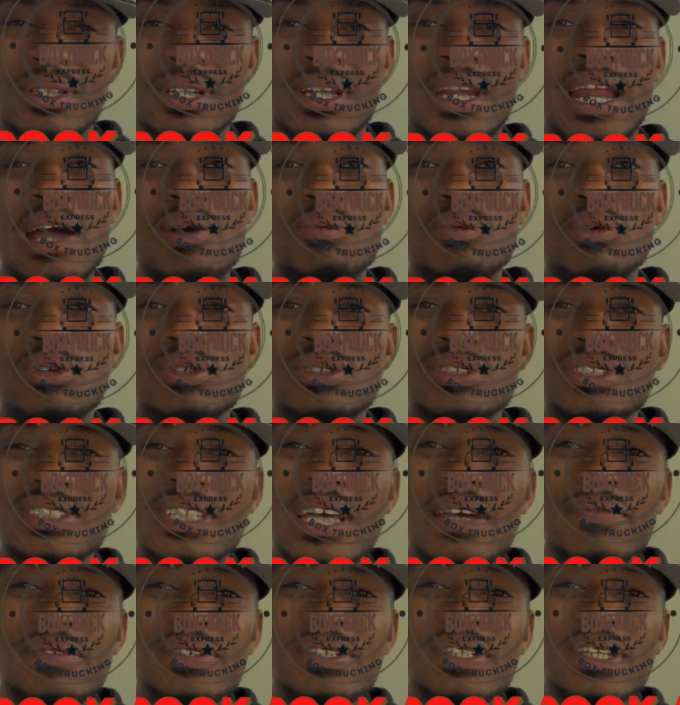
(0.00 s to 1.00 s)
and I work
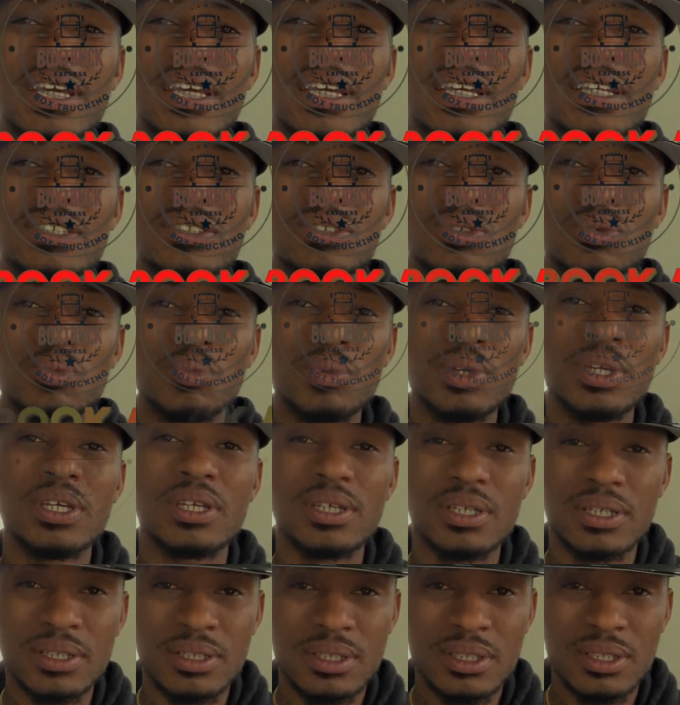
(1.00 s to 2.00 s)
7 days a week,
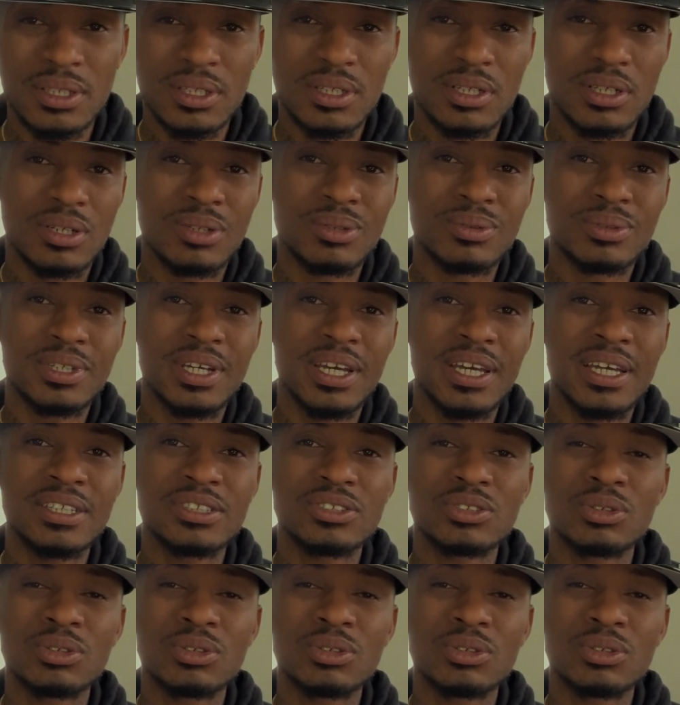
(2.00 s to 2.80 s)
okay?